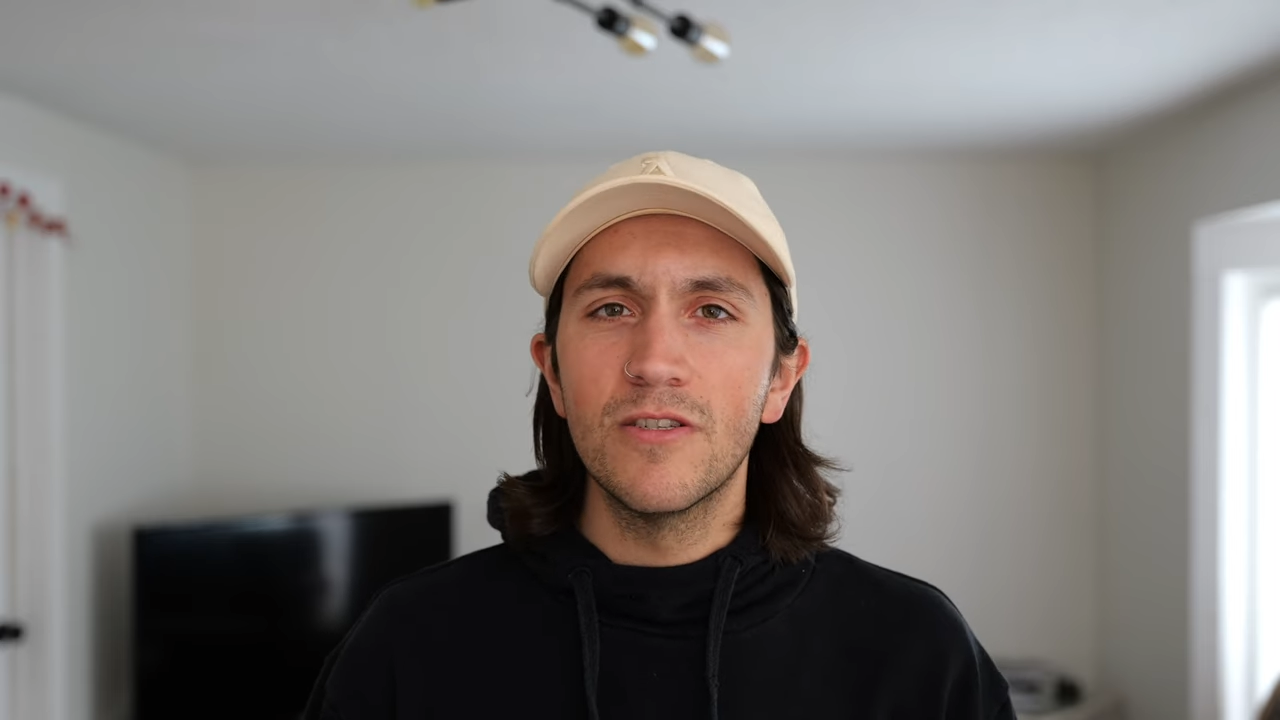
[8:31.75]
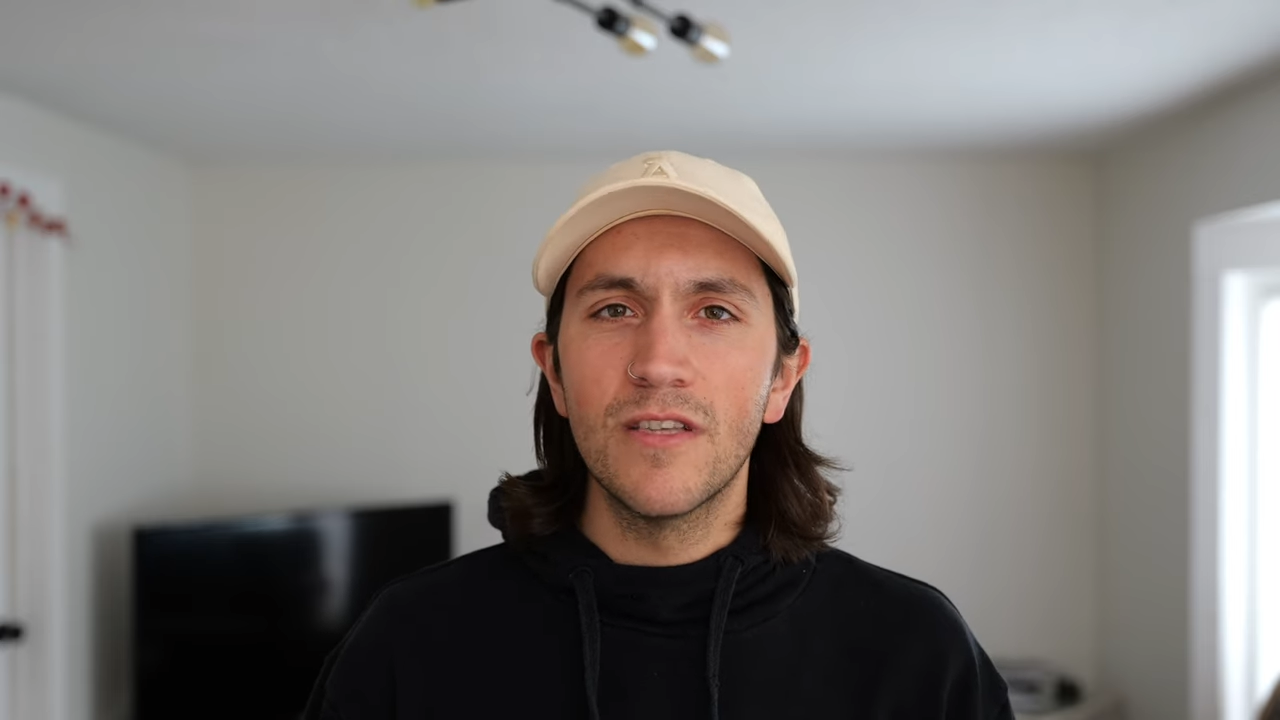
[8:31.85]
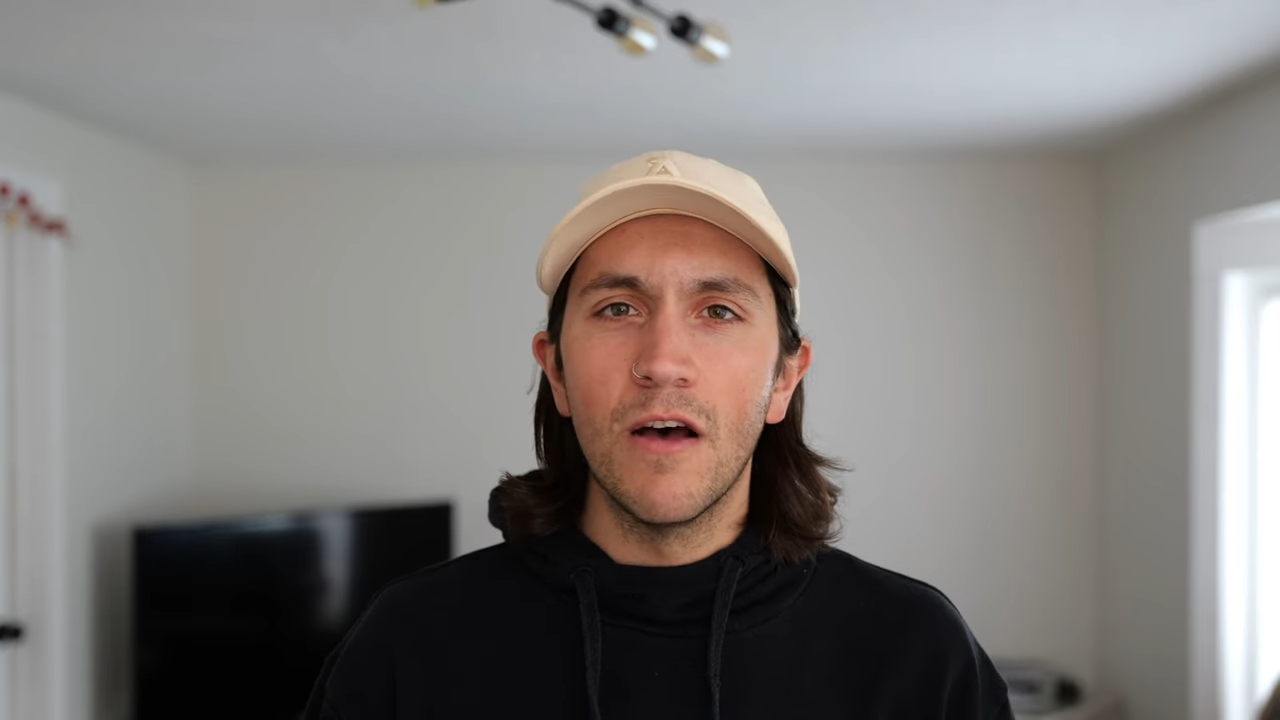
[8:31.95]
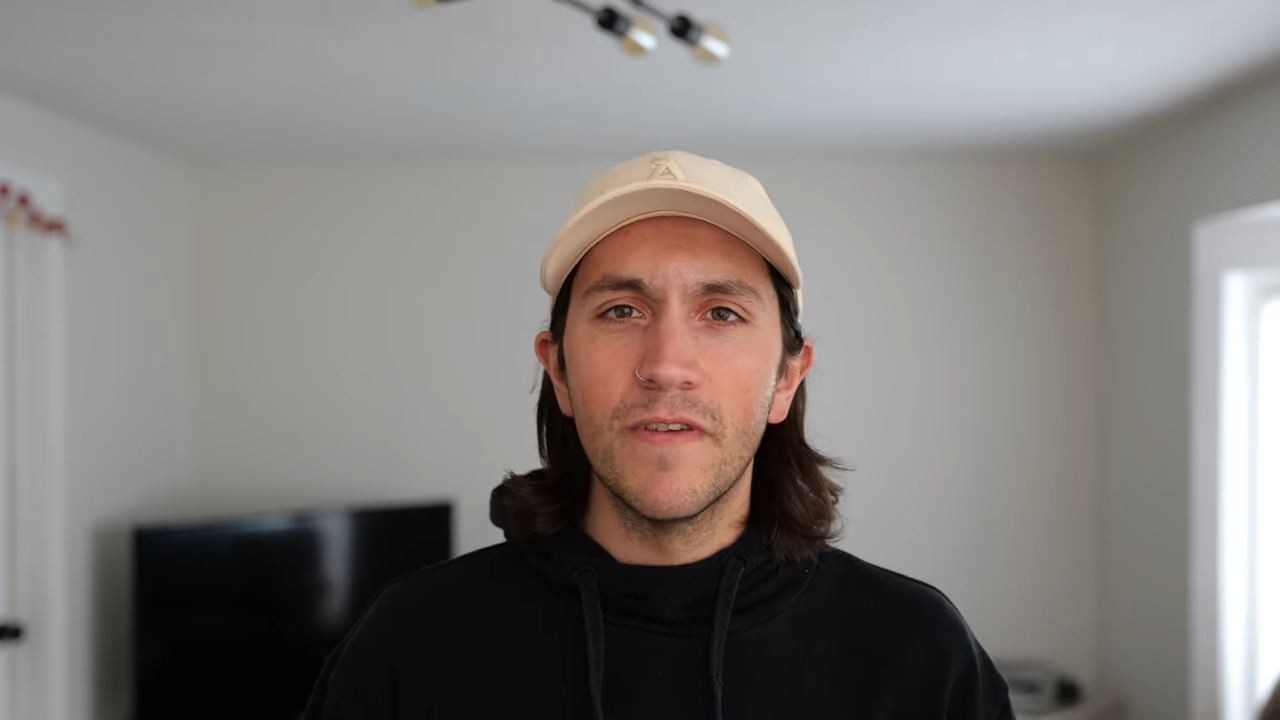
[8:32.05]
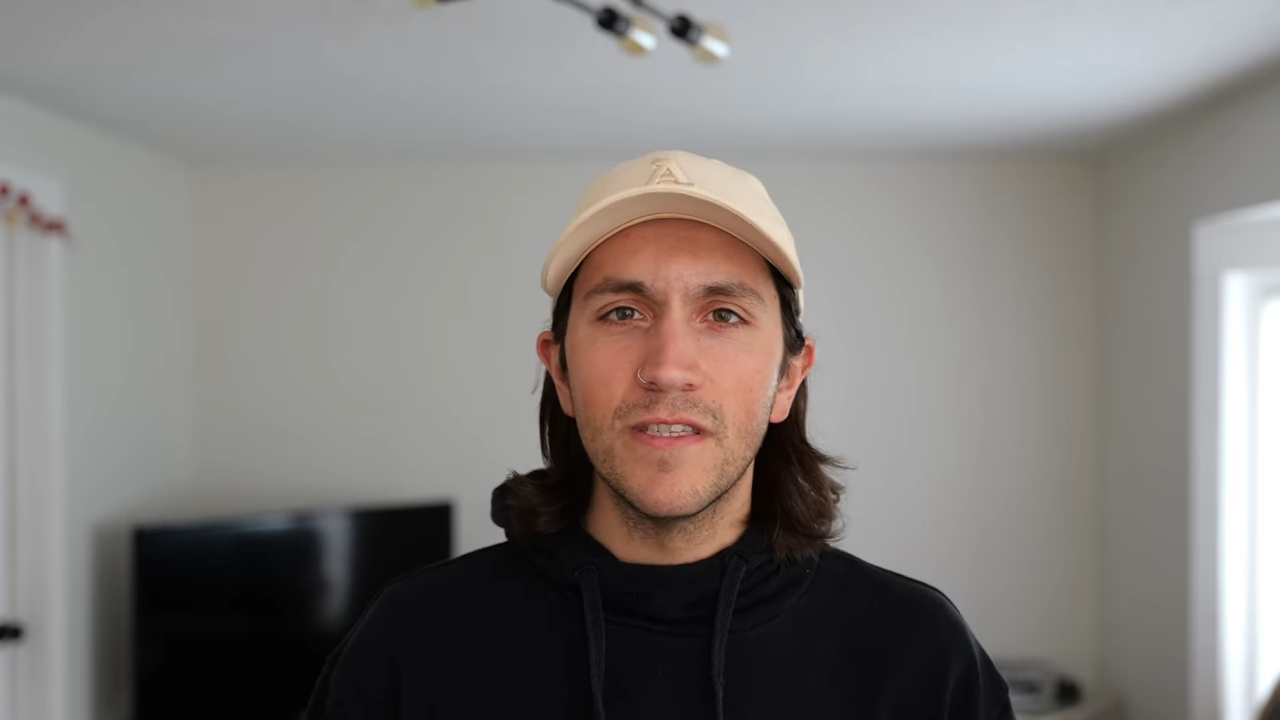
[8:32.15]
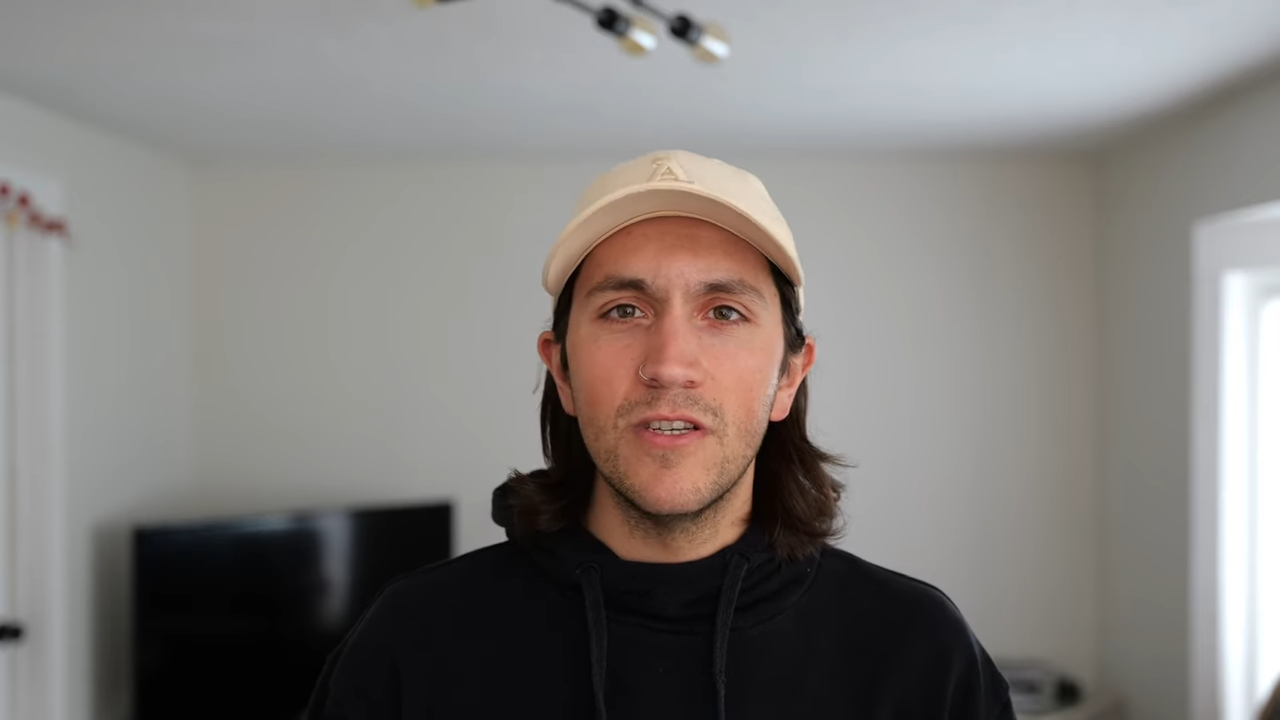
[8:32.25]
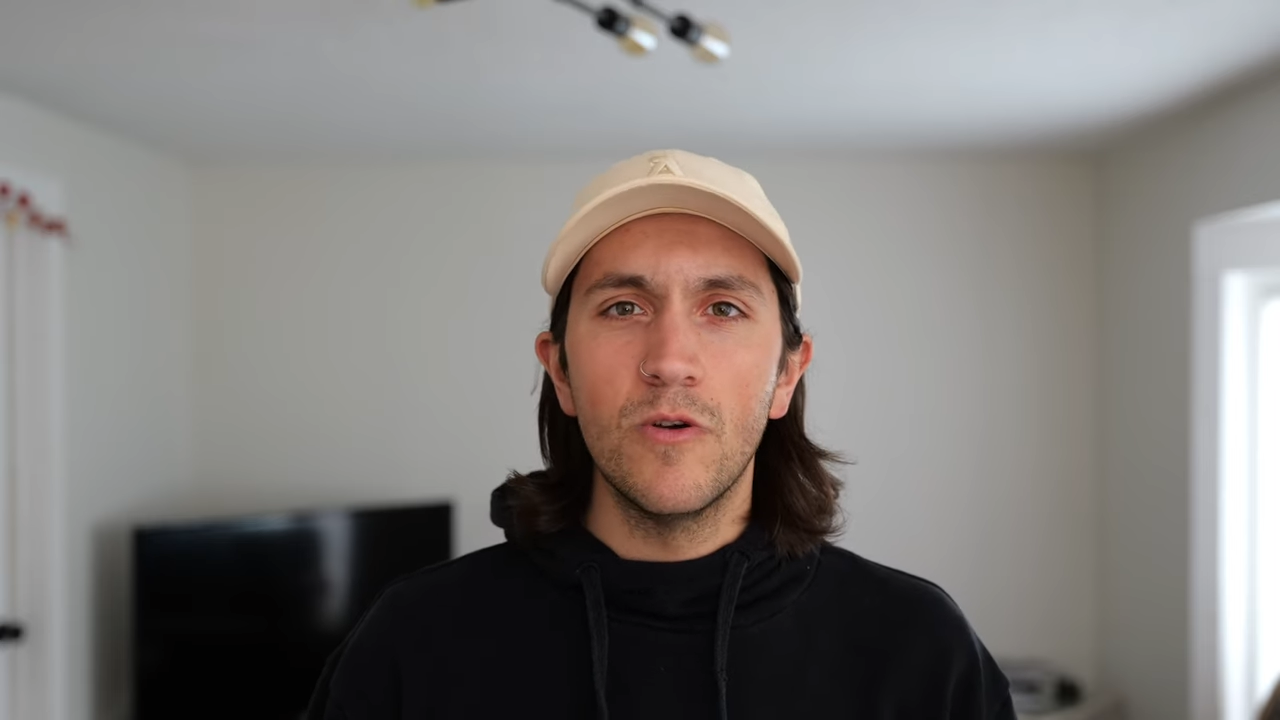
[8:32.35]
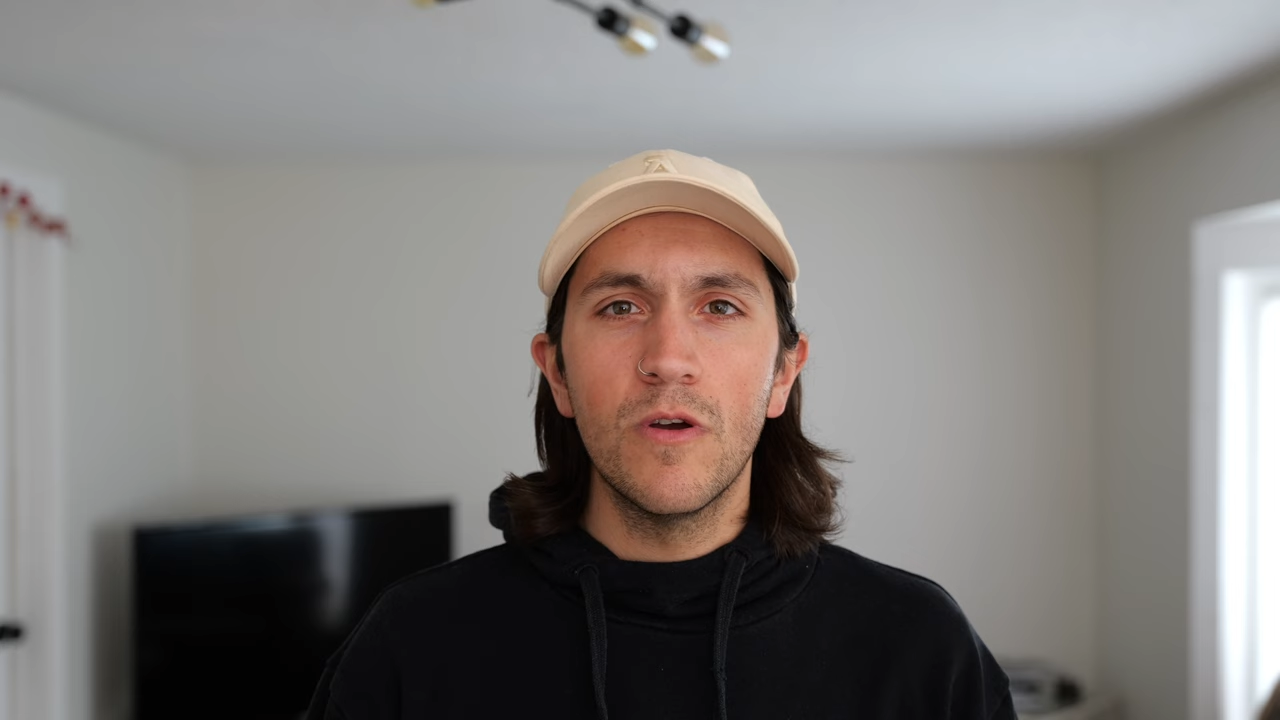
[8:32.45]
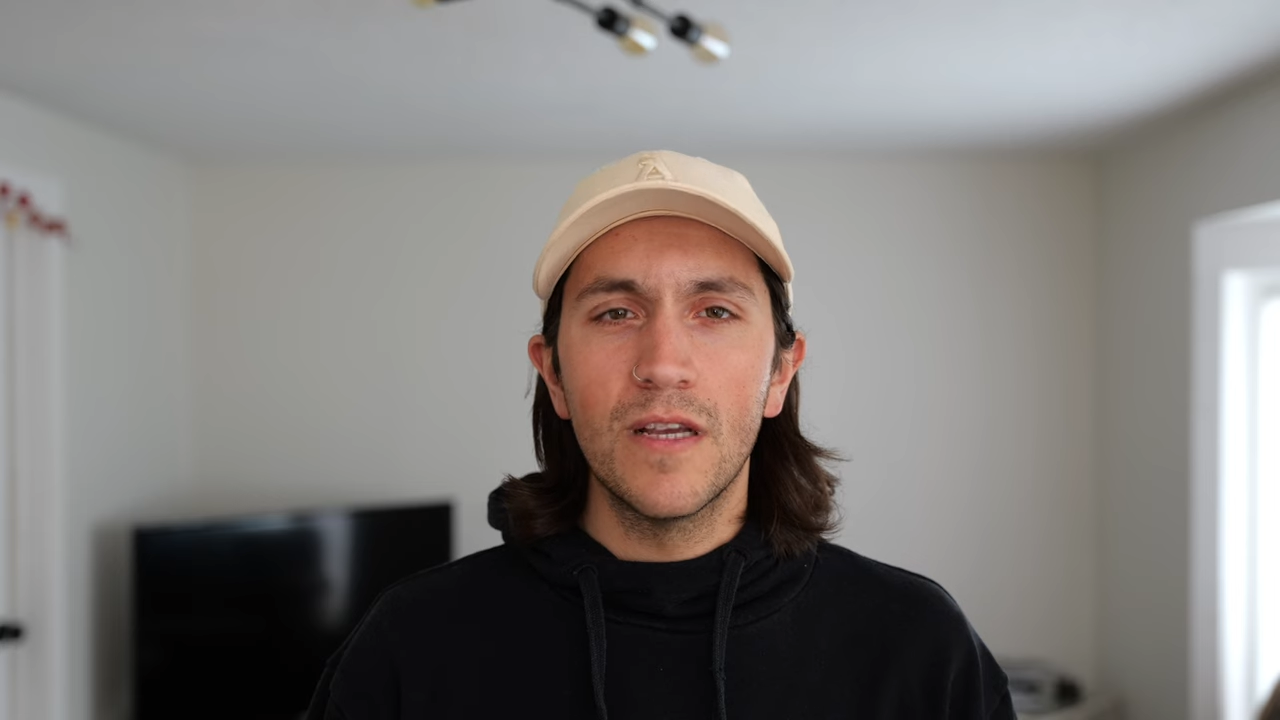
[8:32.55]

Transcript: yourself as you do it